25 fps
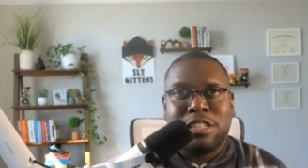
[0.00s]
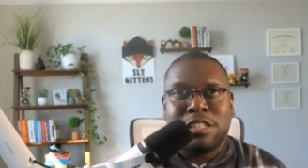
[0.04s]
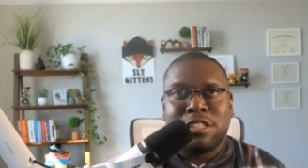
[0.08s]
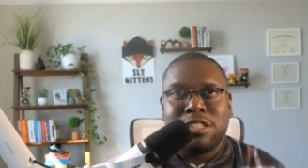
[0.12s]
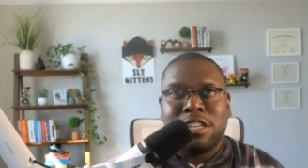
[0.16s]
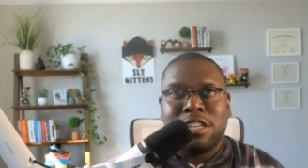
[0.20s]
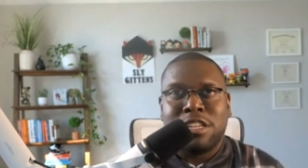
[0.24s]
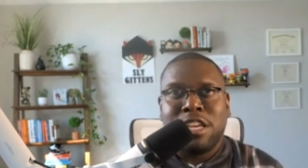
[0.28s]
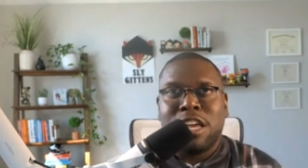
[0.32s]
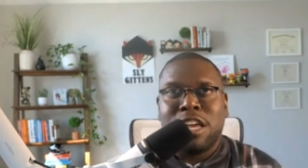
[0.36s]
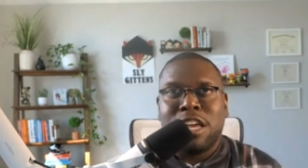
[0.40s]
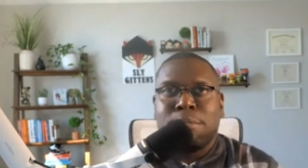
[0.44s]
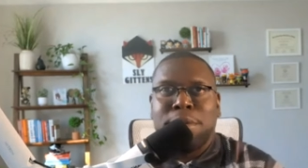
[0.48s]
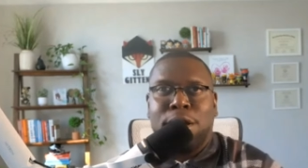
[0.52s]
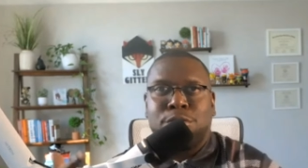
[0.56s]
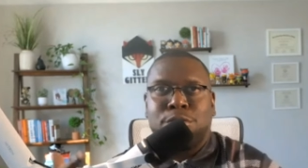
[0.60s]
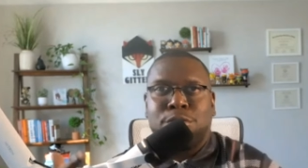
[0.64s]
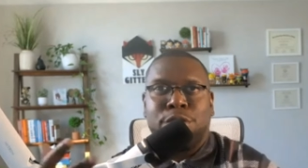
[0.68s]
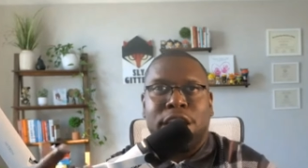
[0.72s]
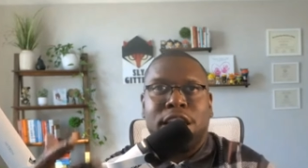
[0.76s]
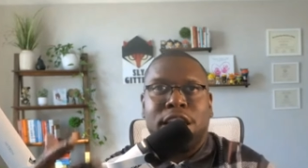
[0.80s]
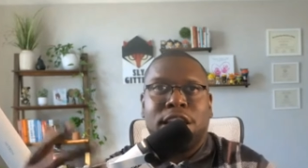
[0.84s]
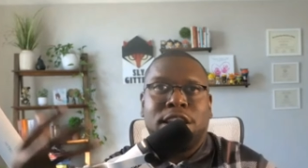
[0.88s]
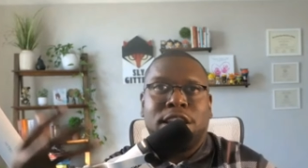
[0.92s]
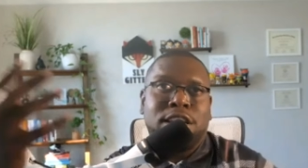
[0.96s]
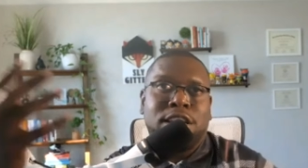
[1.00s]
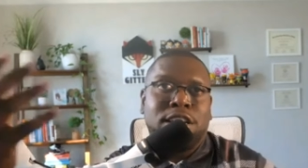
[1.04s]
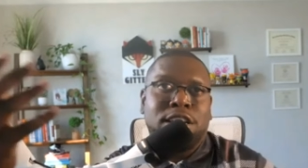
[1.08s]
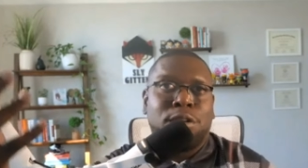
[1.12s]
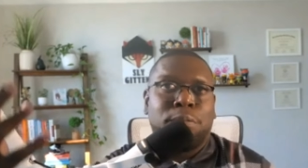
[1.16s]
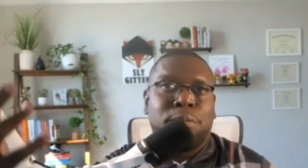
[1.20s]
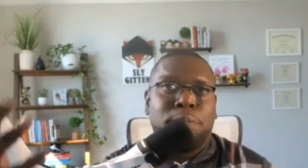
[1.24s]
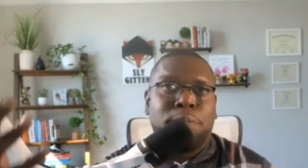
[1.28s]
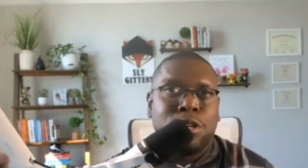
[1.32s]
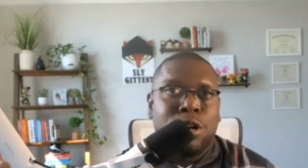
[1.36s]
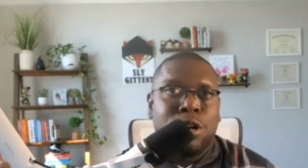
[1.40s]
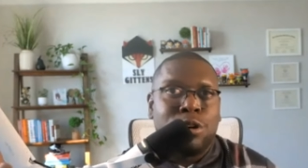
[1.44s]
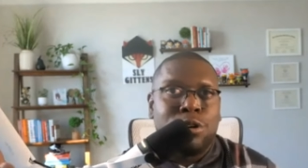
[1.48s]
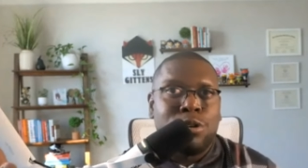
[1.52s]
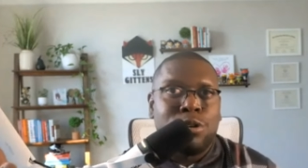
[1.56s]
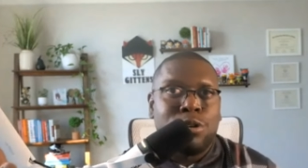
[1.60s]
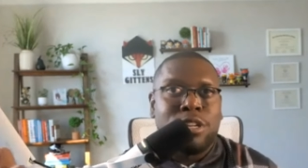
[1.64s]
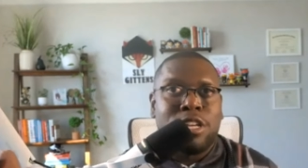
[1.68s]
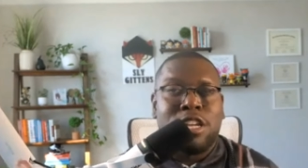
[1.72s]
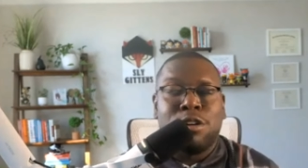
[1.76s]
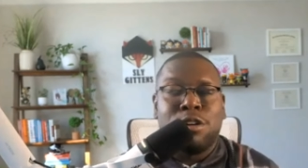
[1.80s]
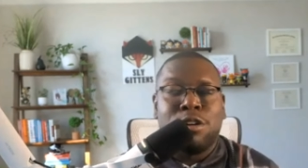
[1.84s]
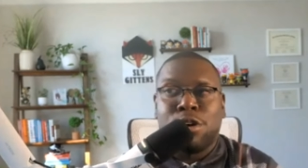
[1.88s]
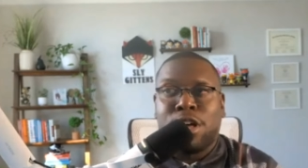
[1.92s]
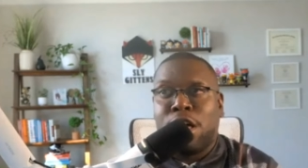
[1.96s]
Am I writing in tone? And it
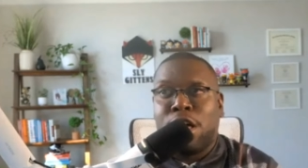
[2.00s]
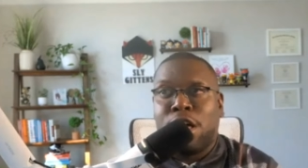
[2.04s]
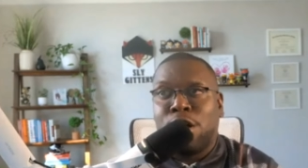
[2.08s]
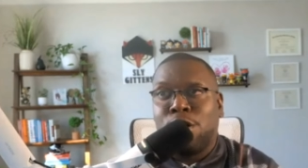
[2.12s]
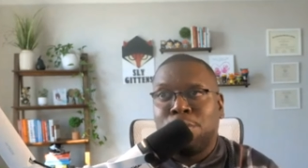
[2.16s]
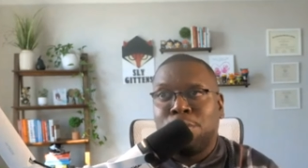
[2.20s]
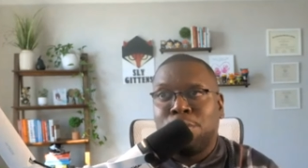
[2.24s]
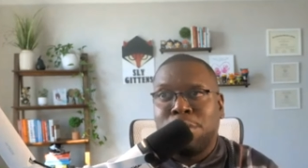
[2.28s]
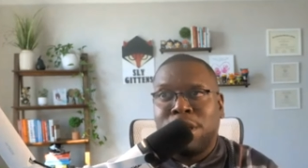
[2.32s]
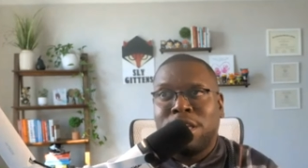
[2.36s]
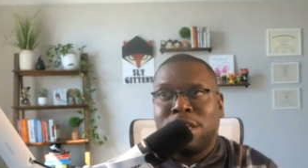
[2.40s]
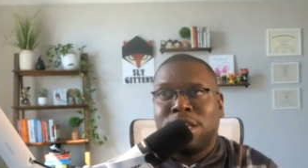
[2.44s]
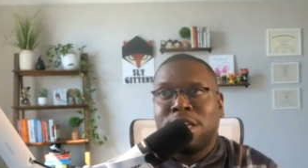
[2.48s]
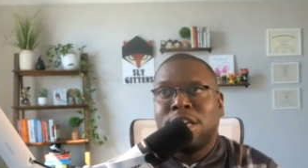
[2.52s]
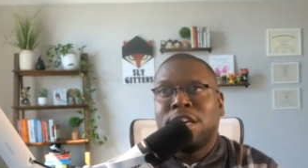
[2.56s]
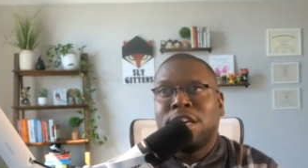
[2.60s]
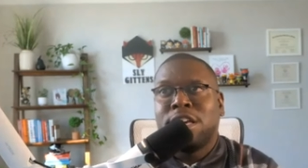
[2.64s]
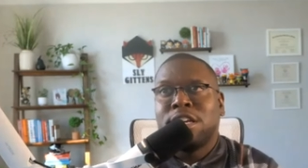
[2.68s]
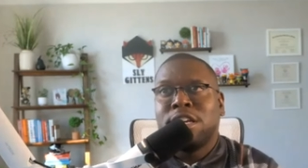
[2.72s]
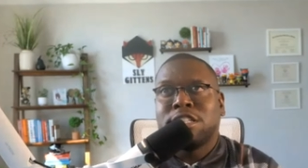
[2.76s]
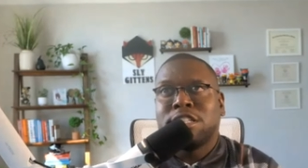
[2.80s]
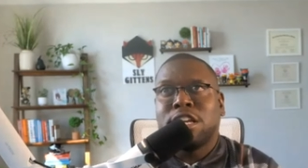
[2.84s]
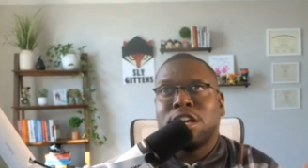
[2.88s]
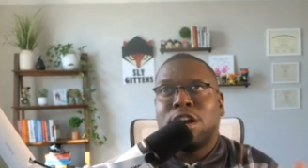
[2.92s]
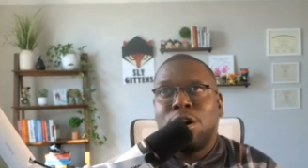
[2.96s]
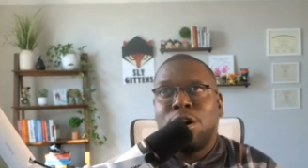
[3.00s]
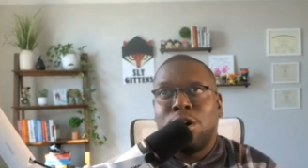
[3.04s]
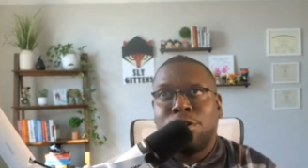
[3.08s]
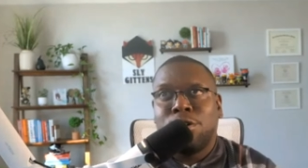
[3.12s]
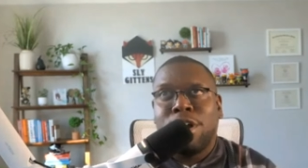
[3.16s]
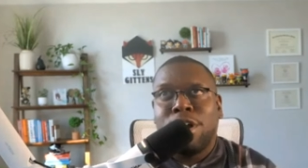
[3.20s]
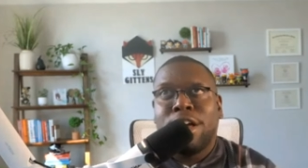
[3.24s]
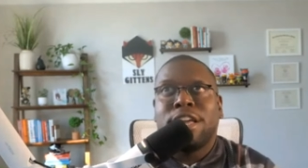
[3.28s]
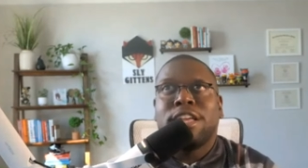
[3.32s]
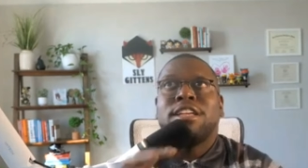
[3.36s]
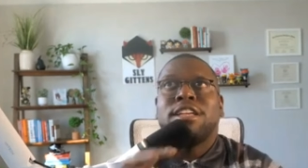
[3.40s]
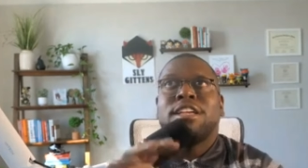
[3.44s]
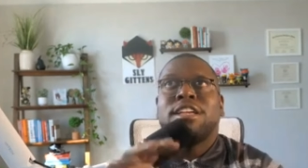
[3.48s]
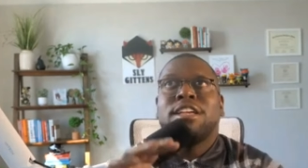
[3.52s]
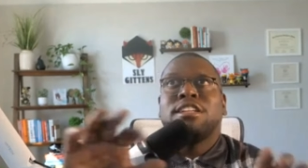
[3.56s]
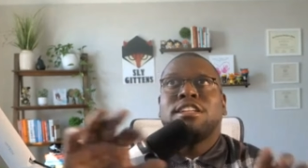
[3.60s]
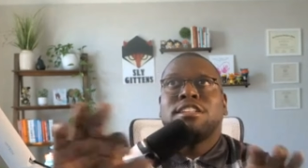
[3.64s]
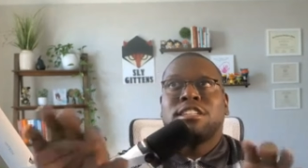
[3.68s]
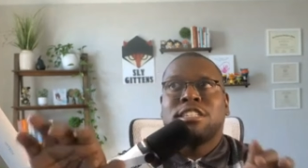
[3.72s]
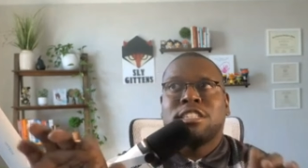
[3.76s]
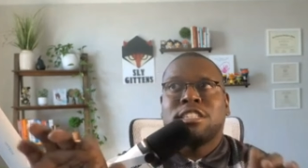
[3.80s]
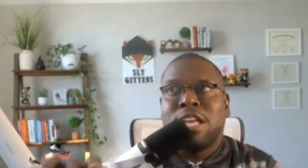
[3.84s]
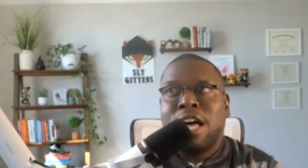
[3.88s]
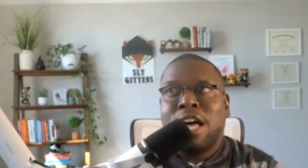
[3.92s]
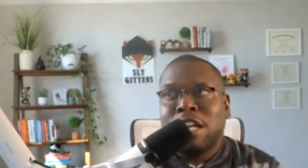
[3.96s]
will help me say, all right,
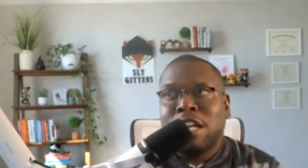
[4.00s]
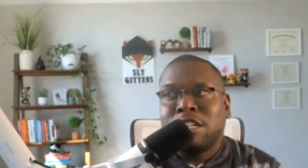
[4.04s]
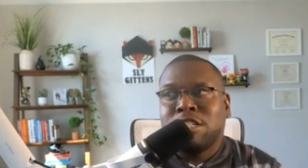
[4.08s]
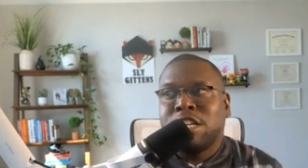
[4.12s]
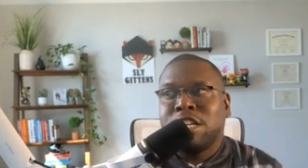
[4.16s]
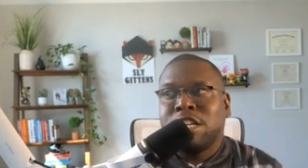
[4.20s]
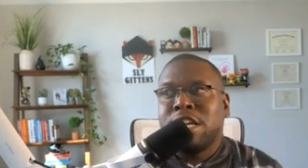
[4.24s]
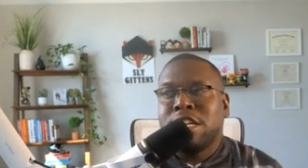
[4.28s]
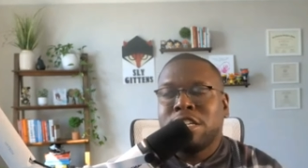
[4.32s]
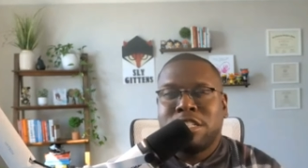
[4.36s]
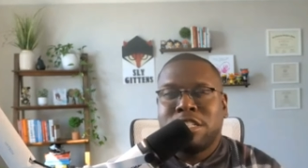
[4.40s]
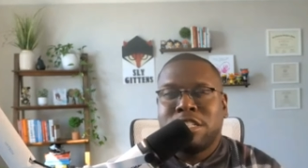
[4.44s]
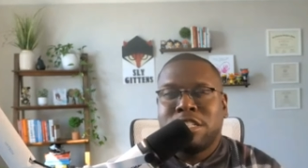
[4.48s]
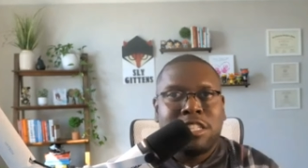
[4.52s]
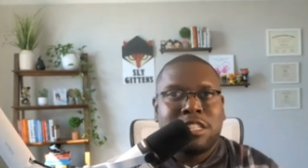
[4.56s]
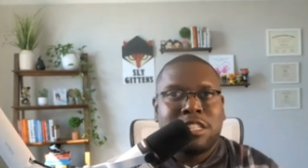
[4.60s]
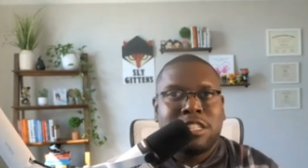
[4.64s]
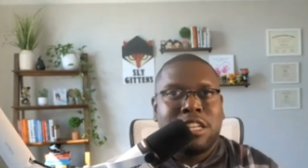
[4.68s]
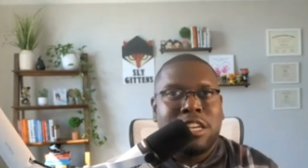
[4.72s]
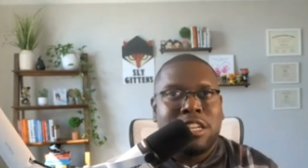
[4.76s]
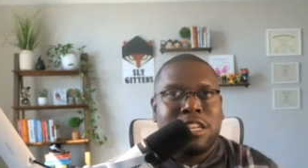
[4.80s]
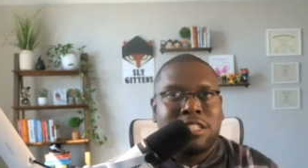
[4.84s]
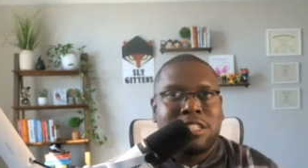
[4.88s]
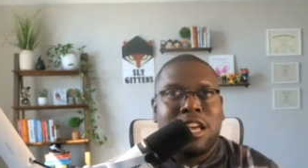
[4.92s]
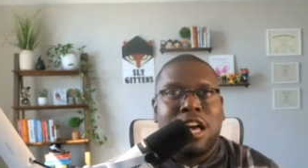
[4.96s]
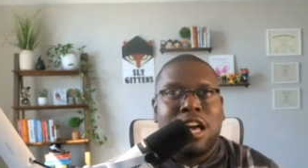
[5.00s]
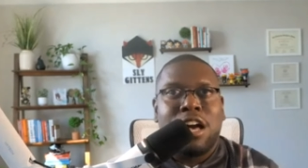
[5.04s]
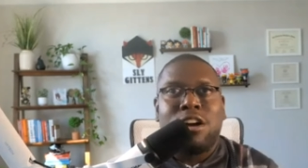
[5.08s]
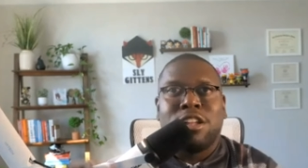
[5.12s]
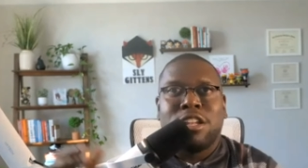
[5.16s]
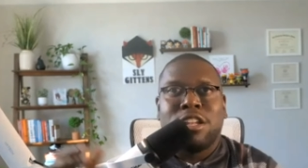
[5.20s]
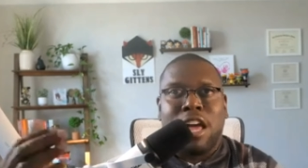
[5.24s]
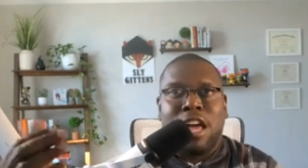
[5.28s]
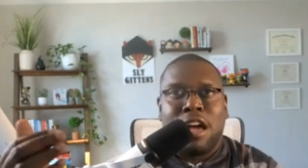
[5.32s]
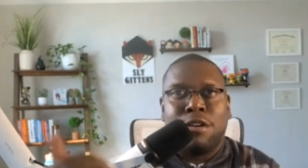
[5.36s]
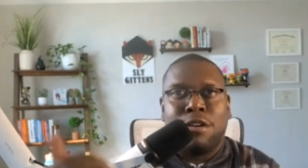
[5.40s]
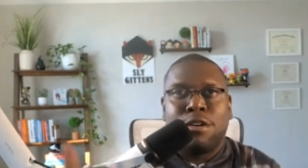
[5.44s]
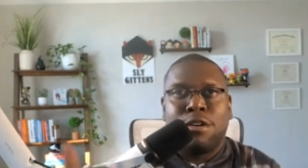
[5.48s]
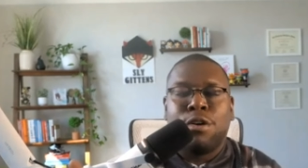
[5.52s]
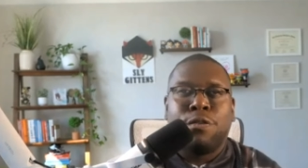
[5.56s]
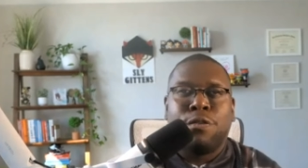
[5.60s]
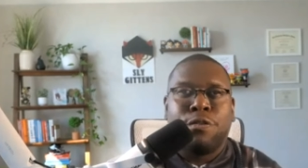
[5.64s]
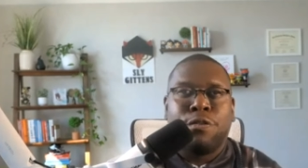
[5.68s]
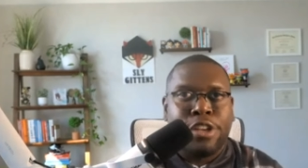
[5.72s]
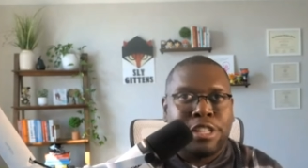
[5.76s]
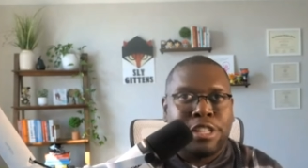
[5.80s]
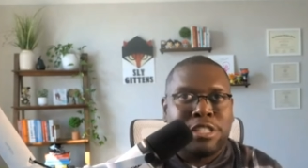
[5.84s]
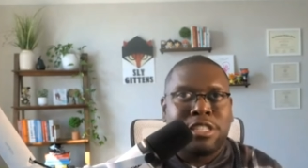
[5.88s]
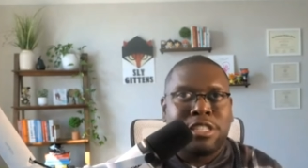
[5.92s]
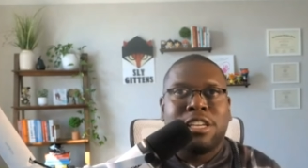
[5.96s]
Fly change these things out and I'll go
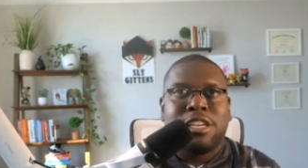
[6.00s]
fix it.